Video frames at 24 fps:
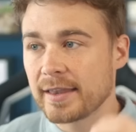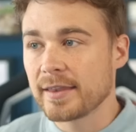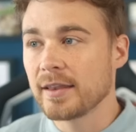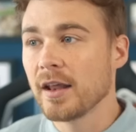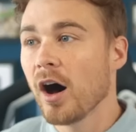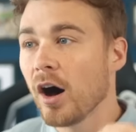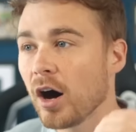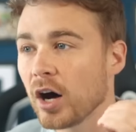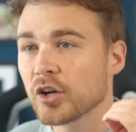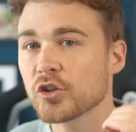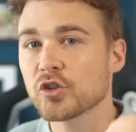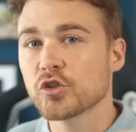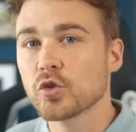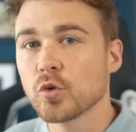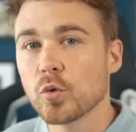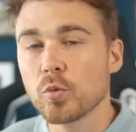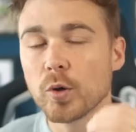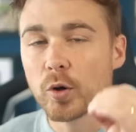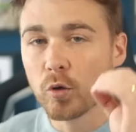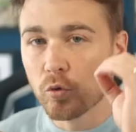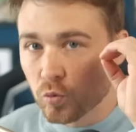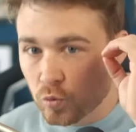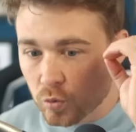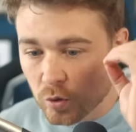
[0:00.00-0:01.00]
Arsenal
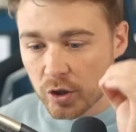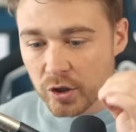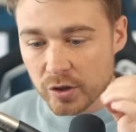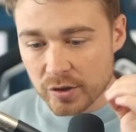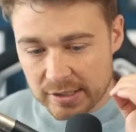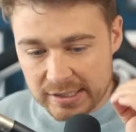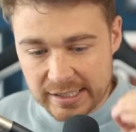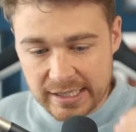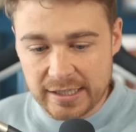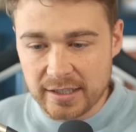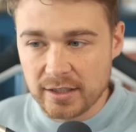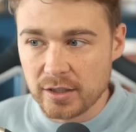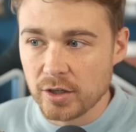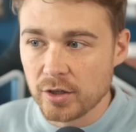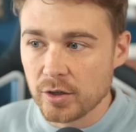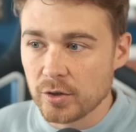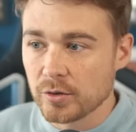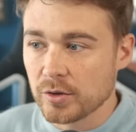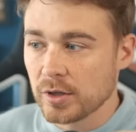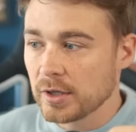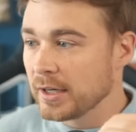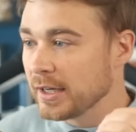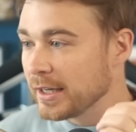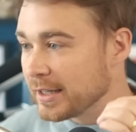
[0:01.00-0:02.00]
will
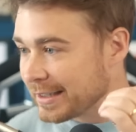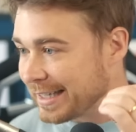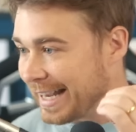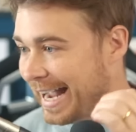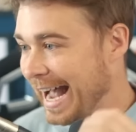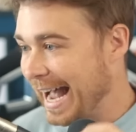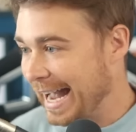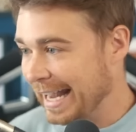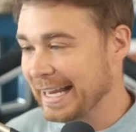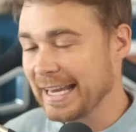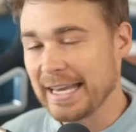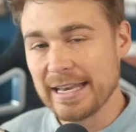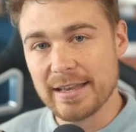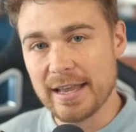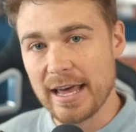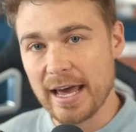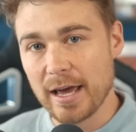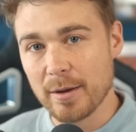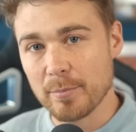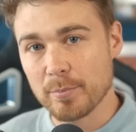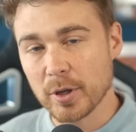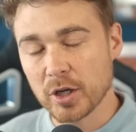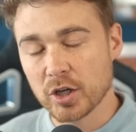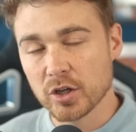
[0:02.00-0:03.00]
continue to hang in
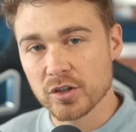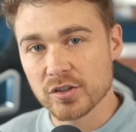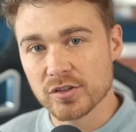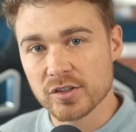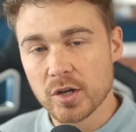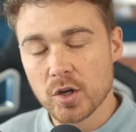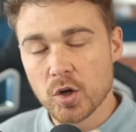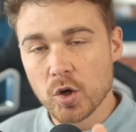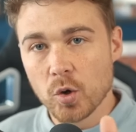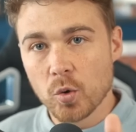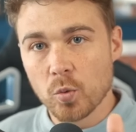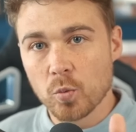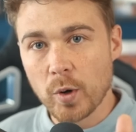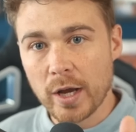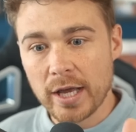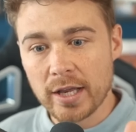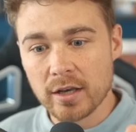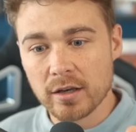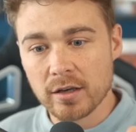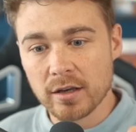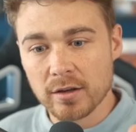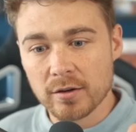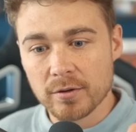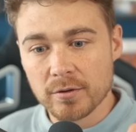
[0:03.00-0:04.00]
there. Because
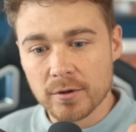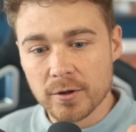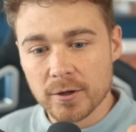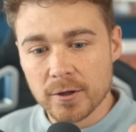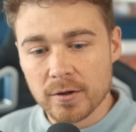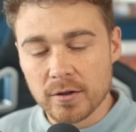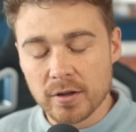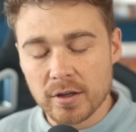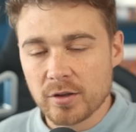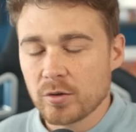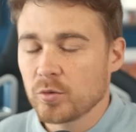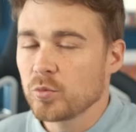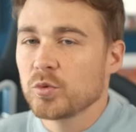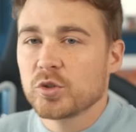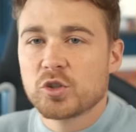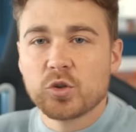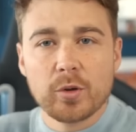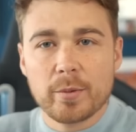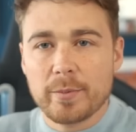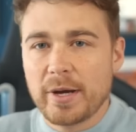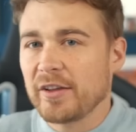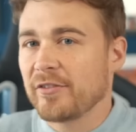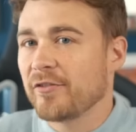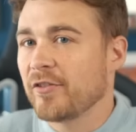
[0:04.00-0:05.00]
when we're
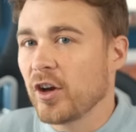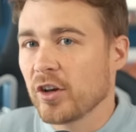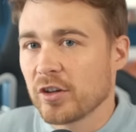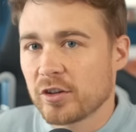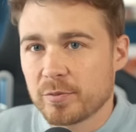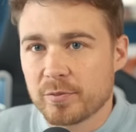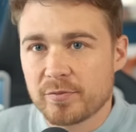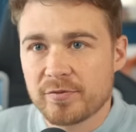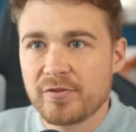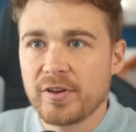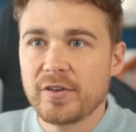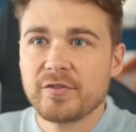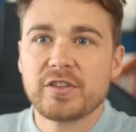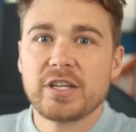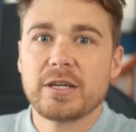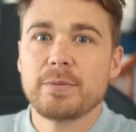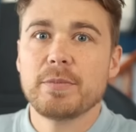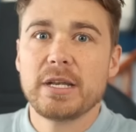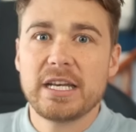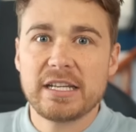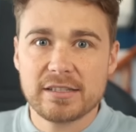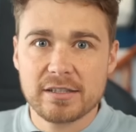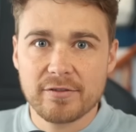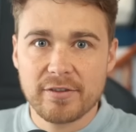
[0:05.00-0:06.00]
talking about the first 15
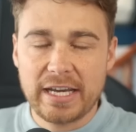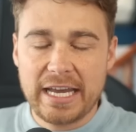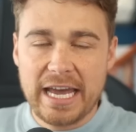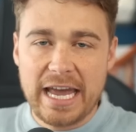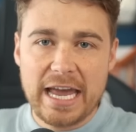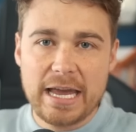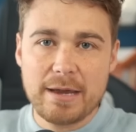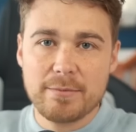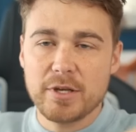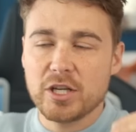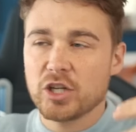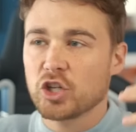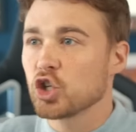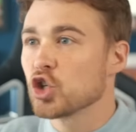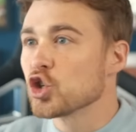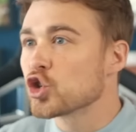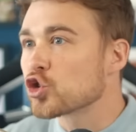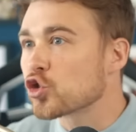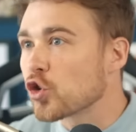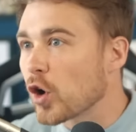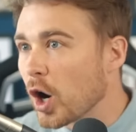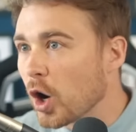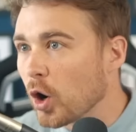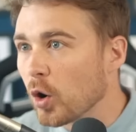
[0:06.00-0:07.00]
minutes of a game and
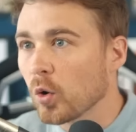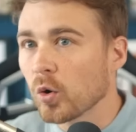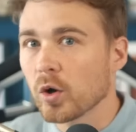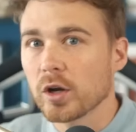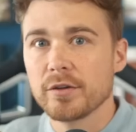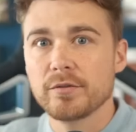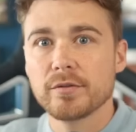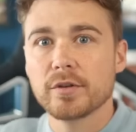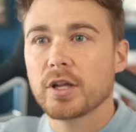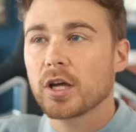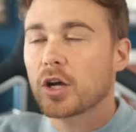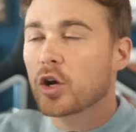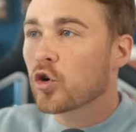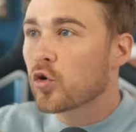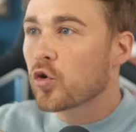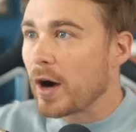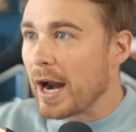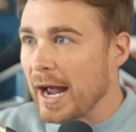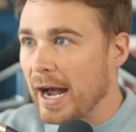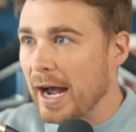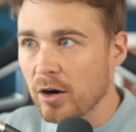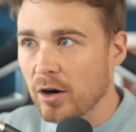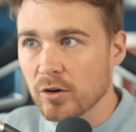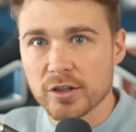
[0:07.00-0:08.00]
control and the
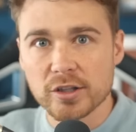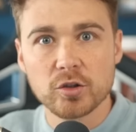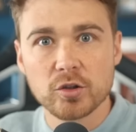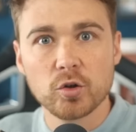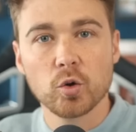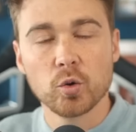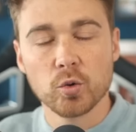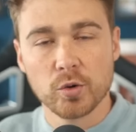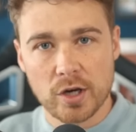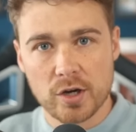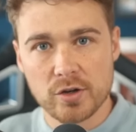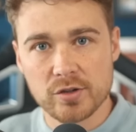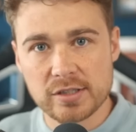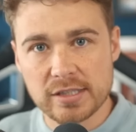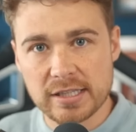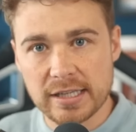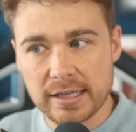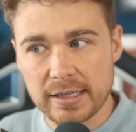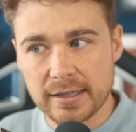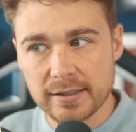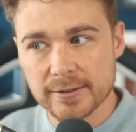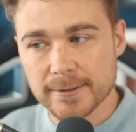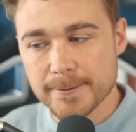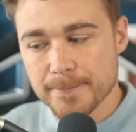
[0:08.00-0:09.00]
crowd and all those
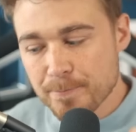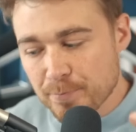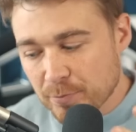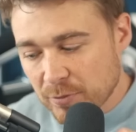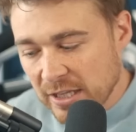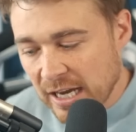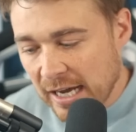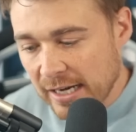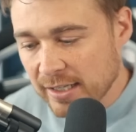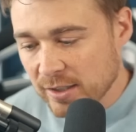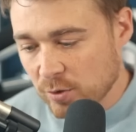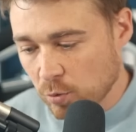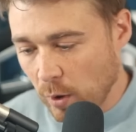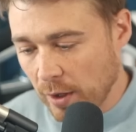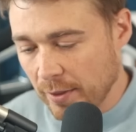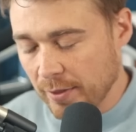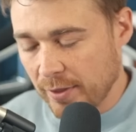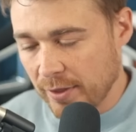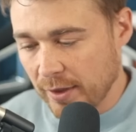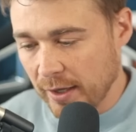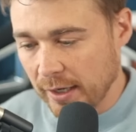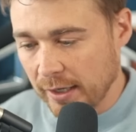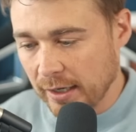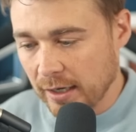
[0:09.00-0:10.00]
things, that is one
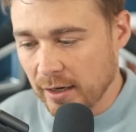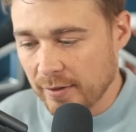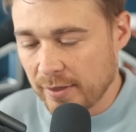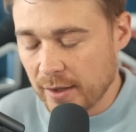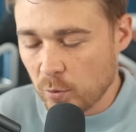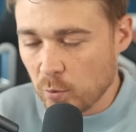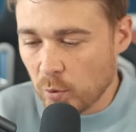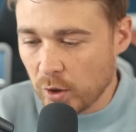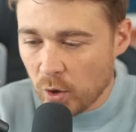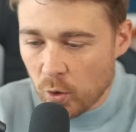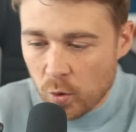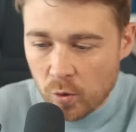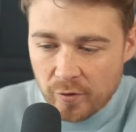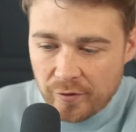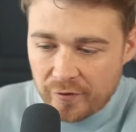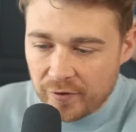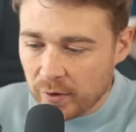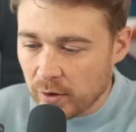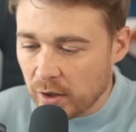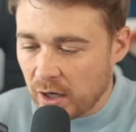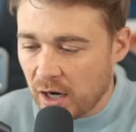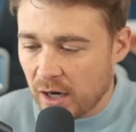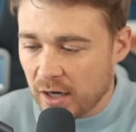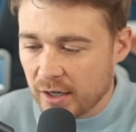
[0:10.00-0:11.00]
thing. And I think we all
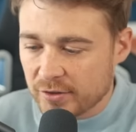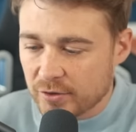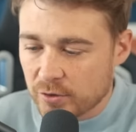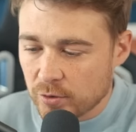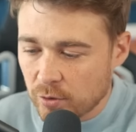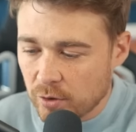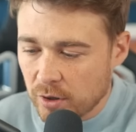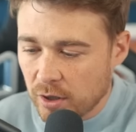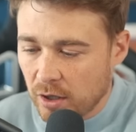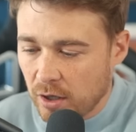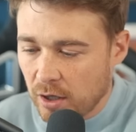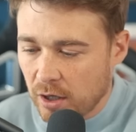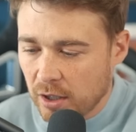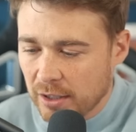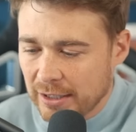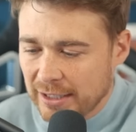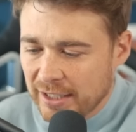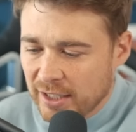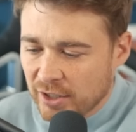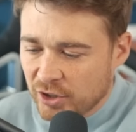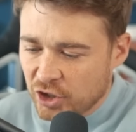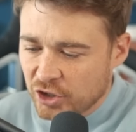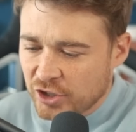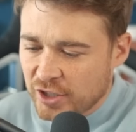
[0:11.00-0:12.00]
feel that Arsenal are
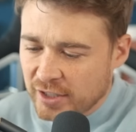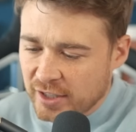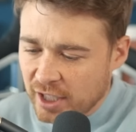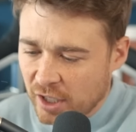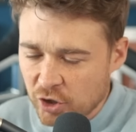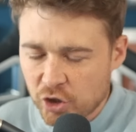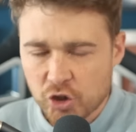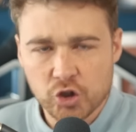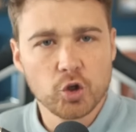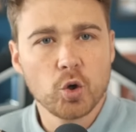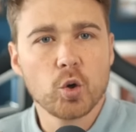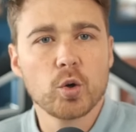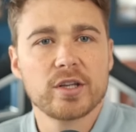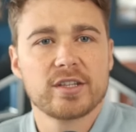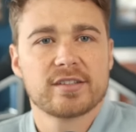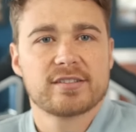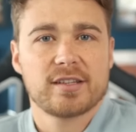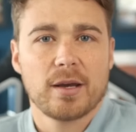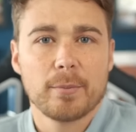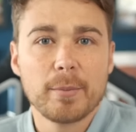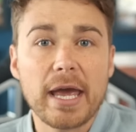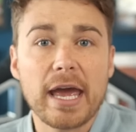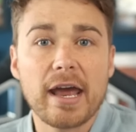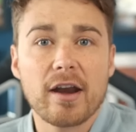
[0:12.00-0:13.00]
just a touch short in
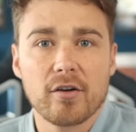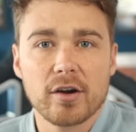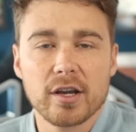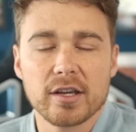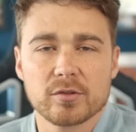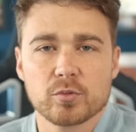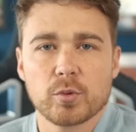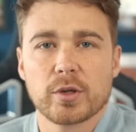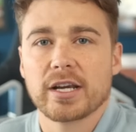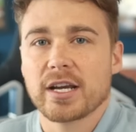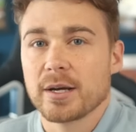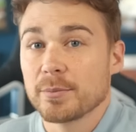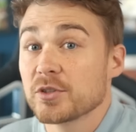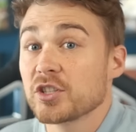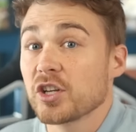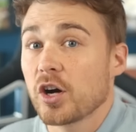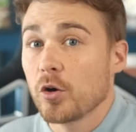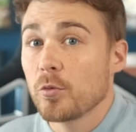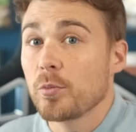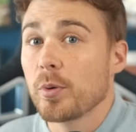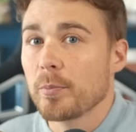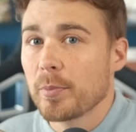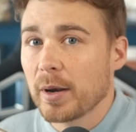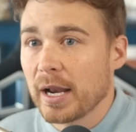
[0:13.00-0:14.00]
some areas when it comes to
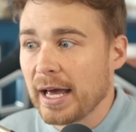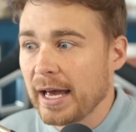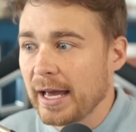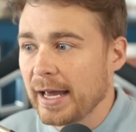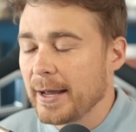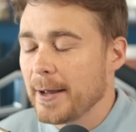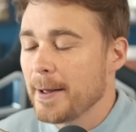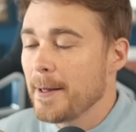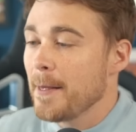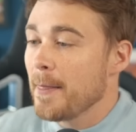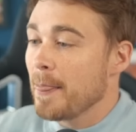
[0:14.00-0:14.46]
open play.